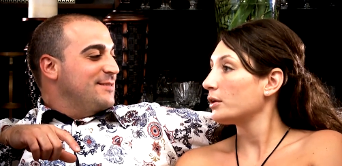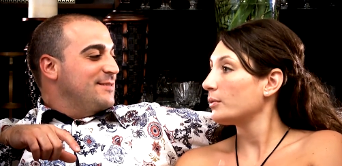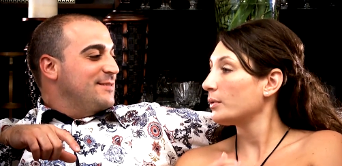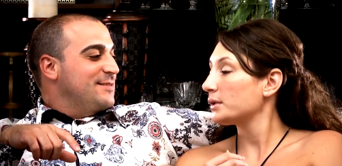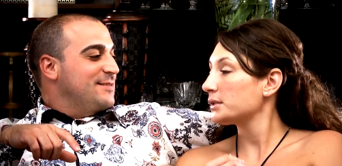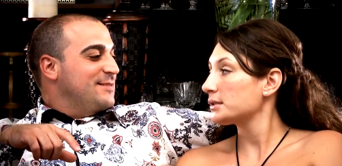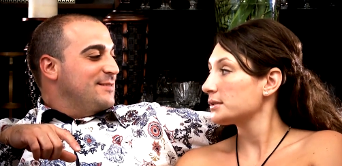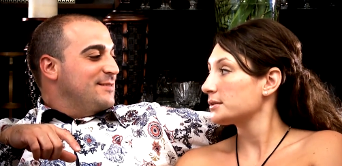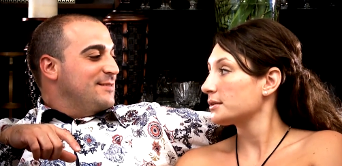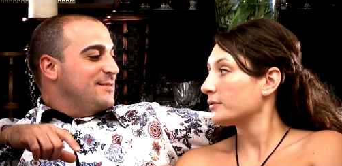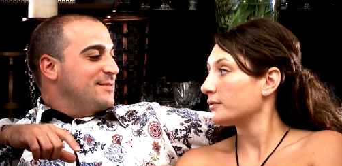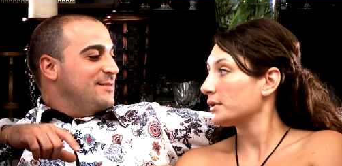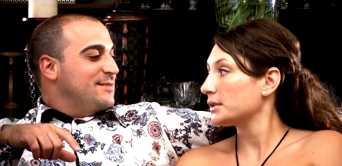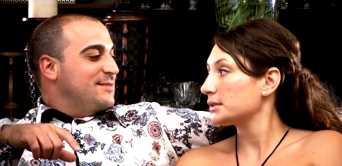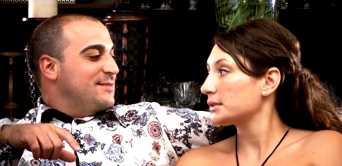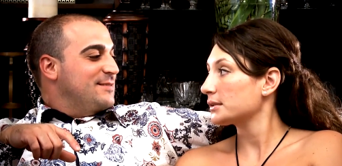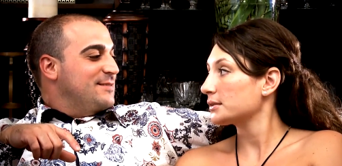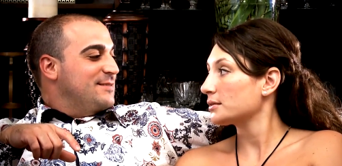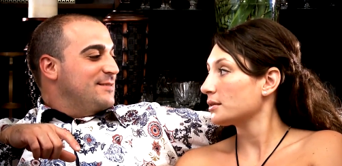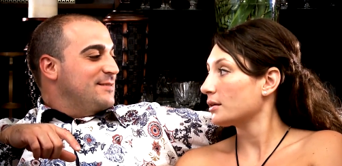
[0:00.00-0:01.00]
Speaker 1: was at
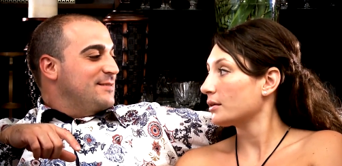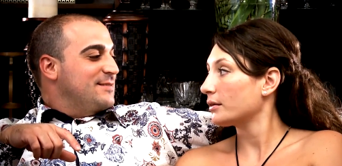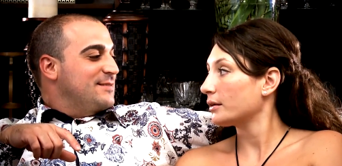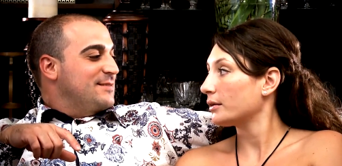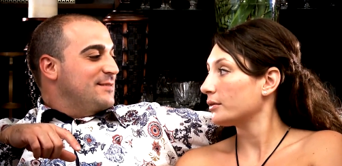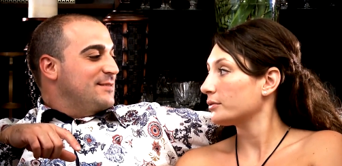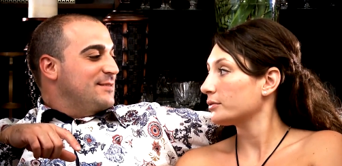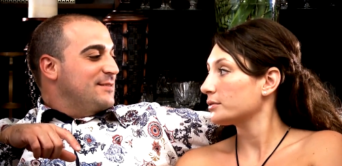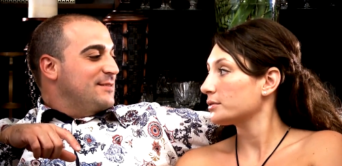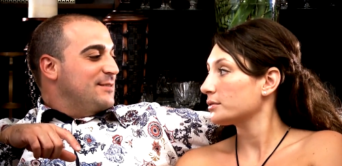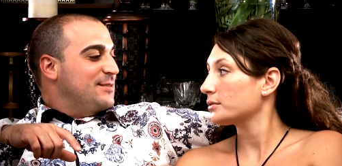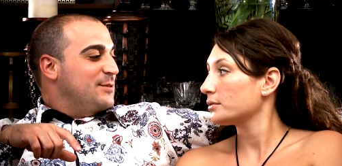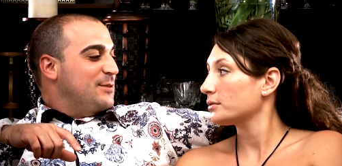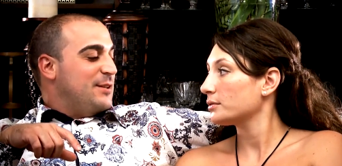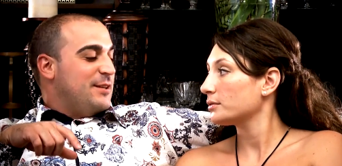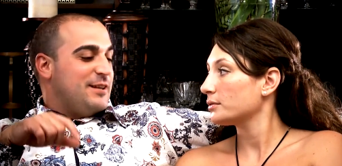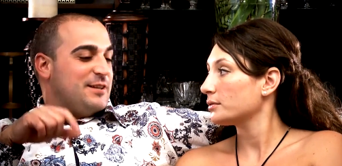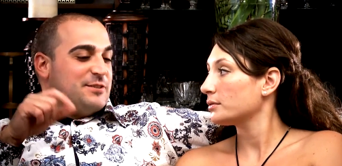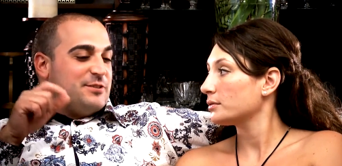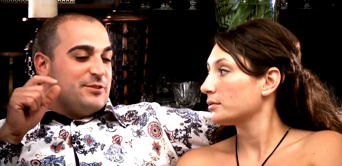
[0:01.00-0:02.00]
76 at our house.
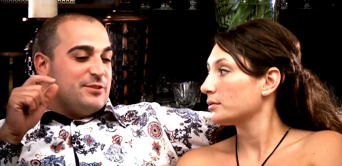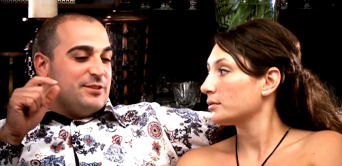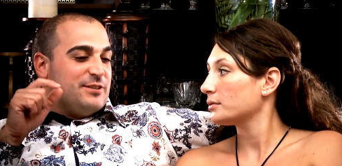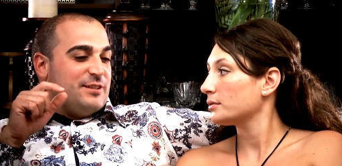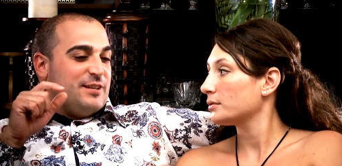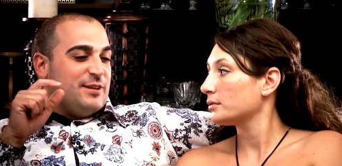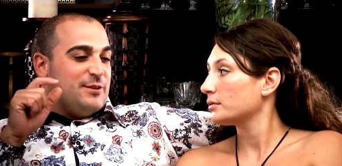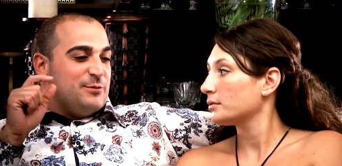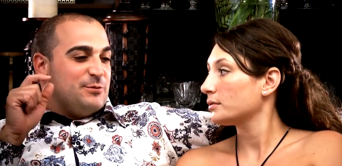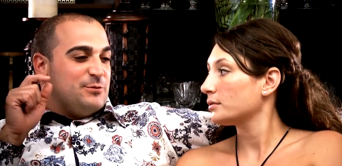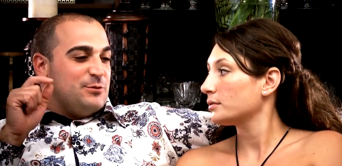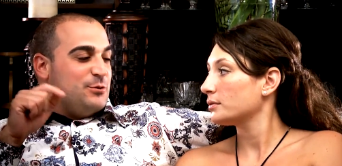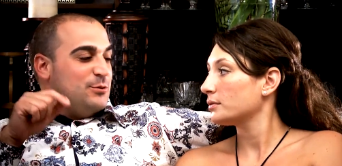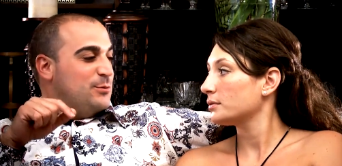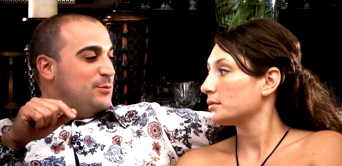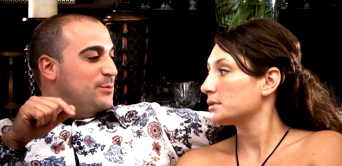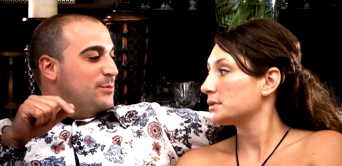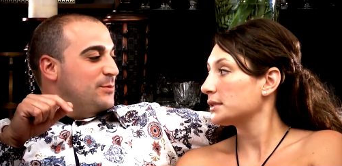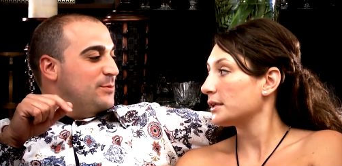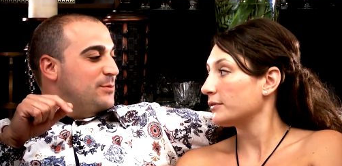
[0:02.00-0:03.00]
Speaker 2: Then I turned it down to
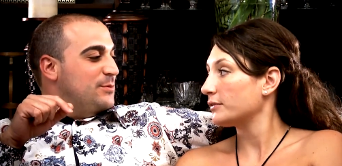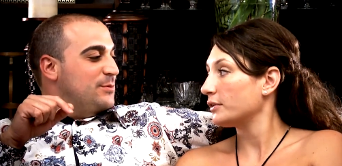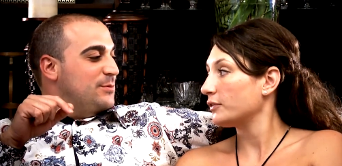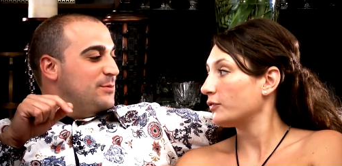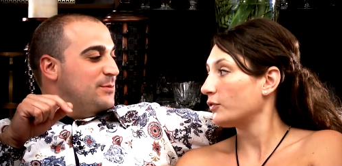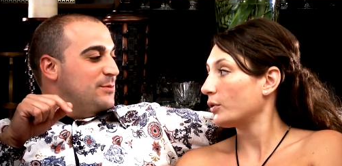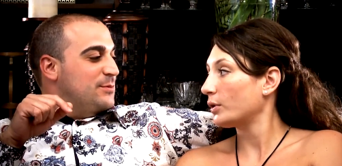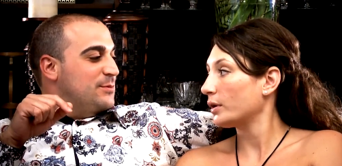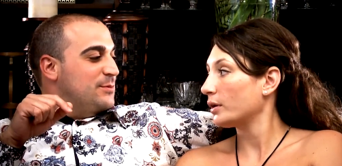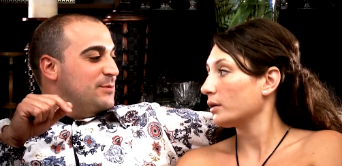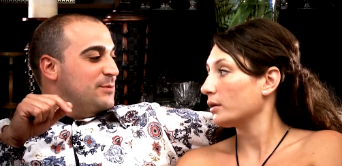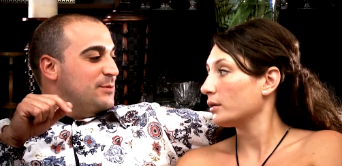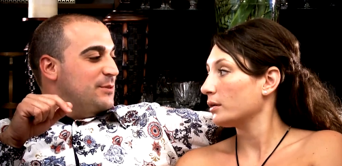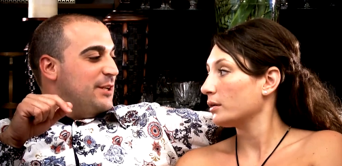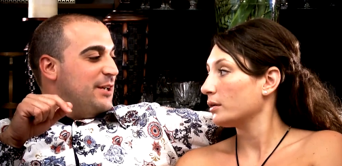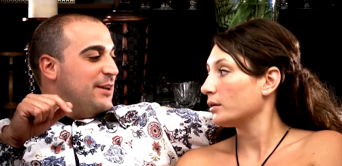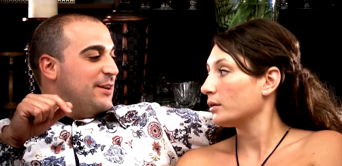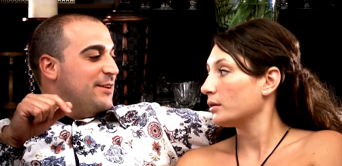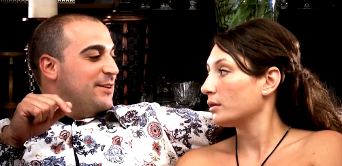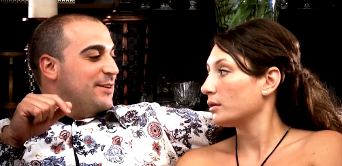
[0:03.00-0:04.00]
74.
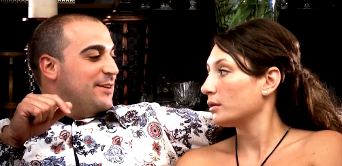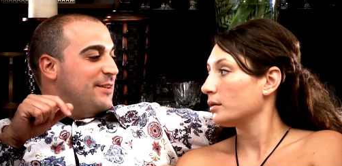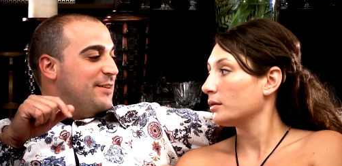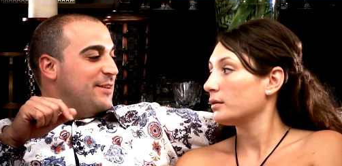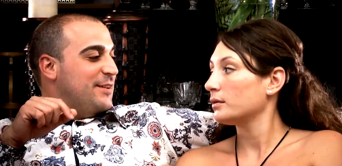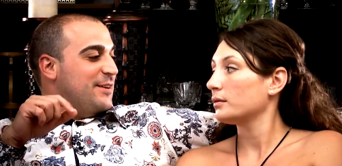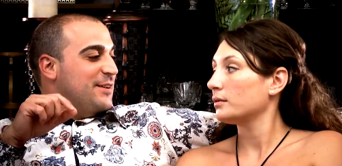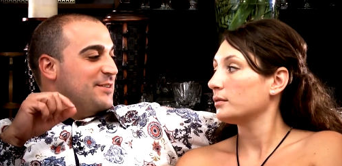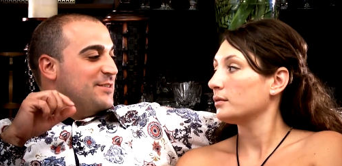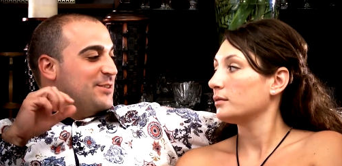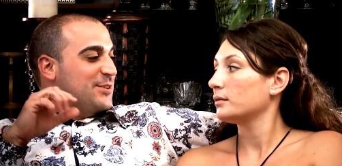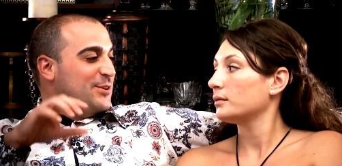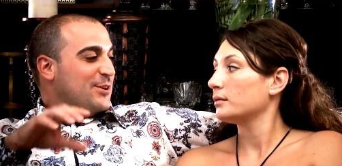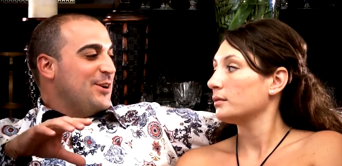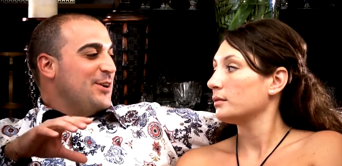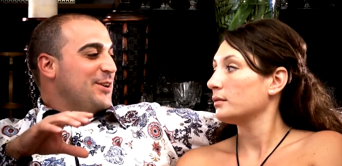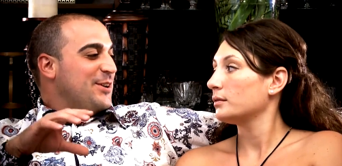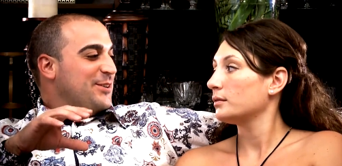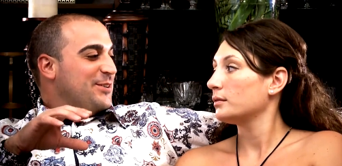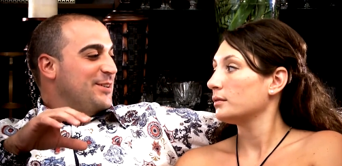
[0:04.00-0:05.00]
Yeah, and then I still got
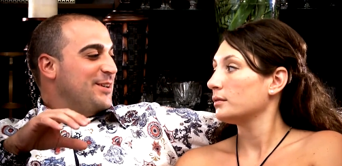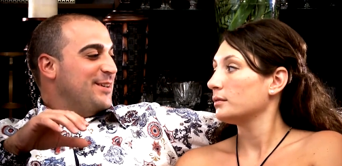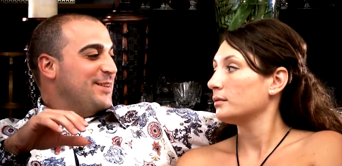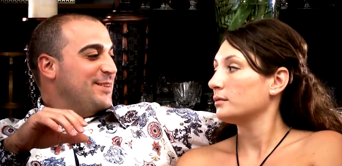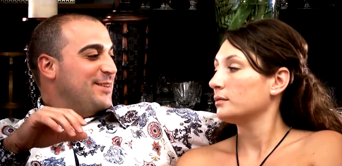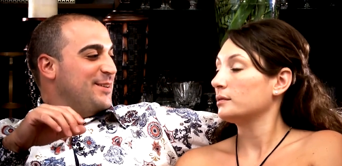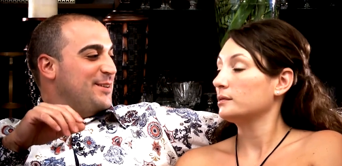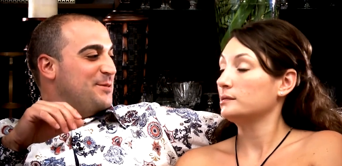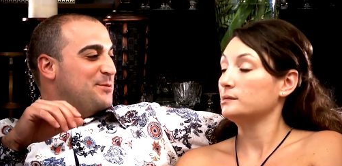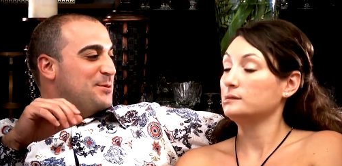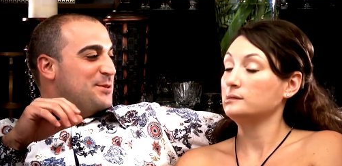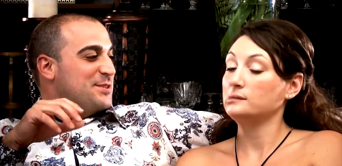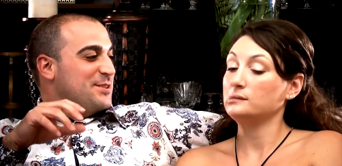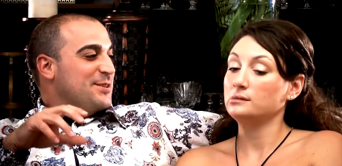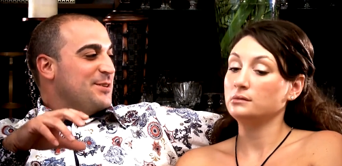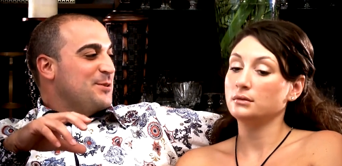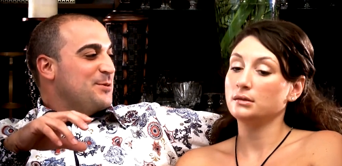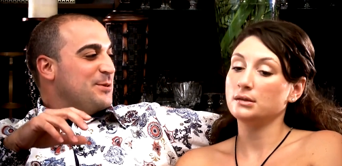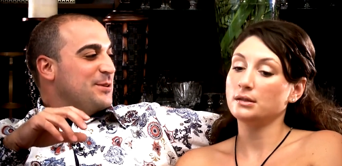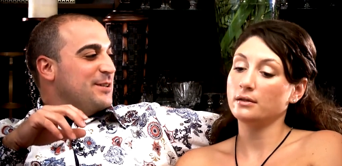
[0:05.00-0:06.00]
yelled at that it wasn't
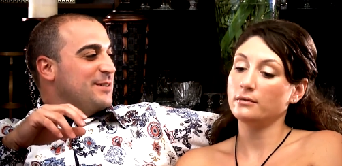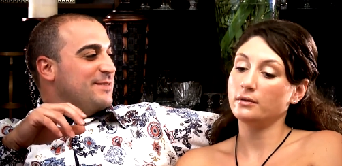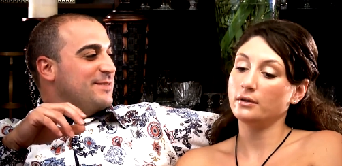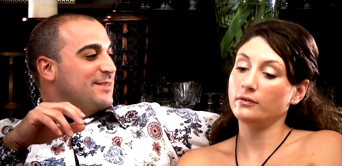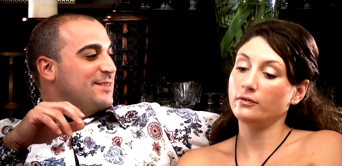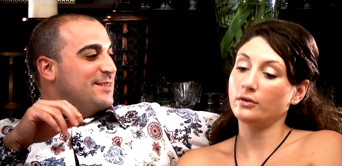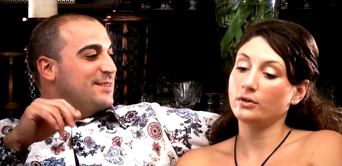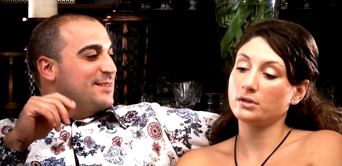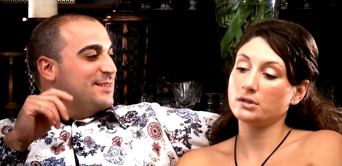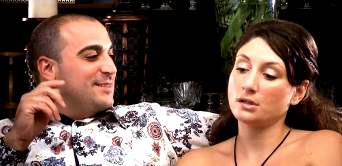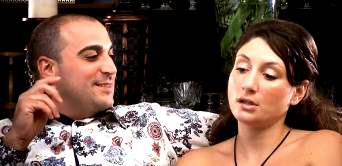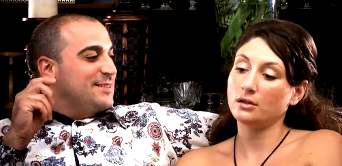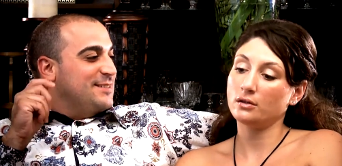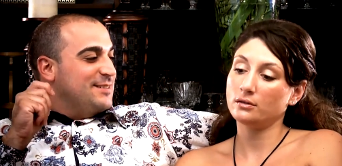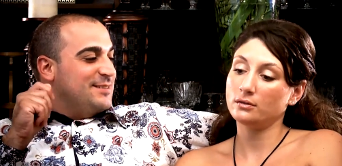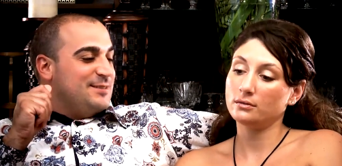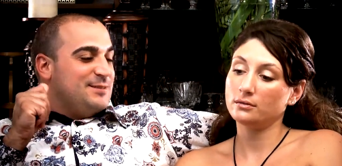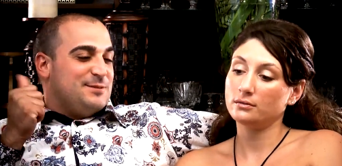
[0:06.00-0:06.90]
low
Speaker 1: 74 enough. 74 is low.